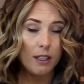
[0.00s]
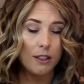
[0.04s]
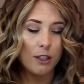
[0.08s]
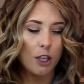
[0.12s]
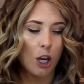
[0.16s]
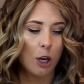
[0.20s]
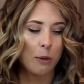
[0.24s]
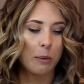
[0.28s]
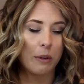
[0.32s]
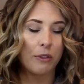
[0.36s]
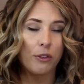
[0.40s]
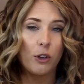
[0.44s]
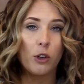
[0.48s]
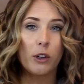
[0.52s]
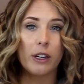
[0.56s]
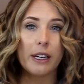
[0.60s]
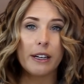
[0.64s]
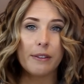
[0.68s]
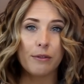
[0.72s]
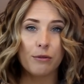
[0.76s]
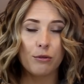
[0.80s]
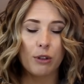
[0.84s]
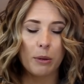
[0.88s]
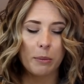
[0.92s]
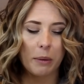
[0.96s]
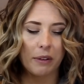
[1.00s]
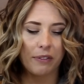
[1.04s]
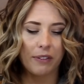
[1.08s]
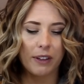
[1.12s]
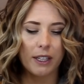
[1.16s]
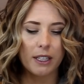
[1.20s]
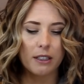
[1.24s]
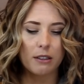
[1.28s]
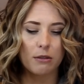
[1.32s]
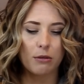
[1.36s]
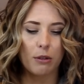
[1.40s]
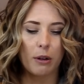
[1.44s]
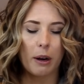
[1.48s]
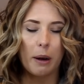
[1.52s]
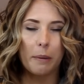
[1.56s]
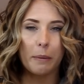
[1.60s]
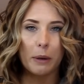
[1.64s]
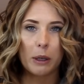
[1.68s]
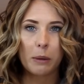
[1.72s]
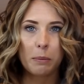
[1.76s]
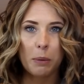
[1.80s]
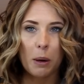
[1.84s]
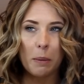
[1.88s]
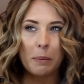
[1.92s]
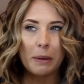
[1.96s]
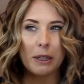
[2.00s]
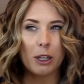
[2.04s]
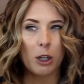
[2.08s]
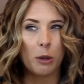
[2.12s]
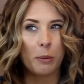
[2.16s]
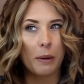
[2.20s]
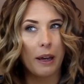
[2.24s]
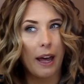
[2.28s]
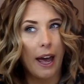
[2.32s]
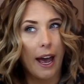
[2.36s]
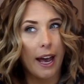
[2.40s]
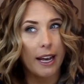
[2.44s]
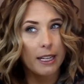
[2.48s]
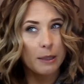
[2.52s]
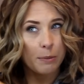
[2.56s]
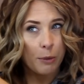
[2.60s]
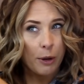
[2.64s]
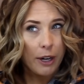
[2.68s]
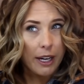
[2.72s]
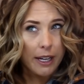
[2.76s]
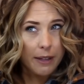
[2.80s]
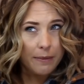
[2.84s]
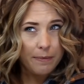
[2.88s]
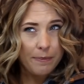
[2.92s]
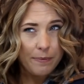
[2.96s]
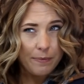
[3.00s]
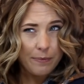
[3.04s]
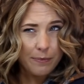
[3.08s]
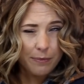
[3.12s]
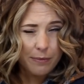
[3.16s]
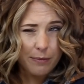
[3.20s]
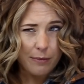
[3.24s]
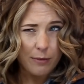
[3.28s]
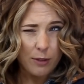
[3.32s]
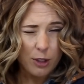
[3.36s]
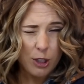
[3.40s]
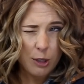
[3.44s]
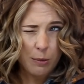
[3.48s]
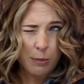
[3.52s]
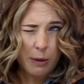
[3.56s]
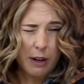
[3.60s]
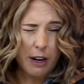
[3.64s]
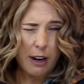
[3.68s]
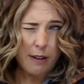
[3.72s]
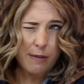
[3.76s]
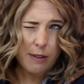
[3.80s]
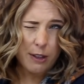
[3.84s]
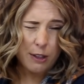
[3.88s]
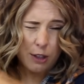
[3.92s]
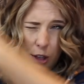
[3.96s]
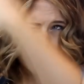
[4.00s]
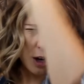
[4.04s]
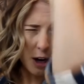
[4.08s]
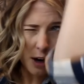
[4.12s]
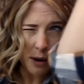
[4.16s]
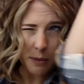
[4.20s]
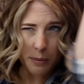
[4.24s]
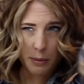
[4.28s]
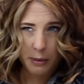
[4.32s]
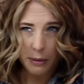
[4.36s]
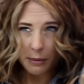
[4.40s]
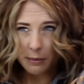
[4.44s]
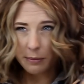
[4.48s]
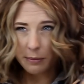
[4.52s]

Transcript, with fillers: So before I even run my fingers through it, I'm going to pop a little bit of hairspray in, spray over the top,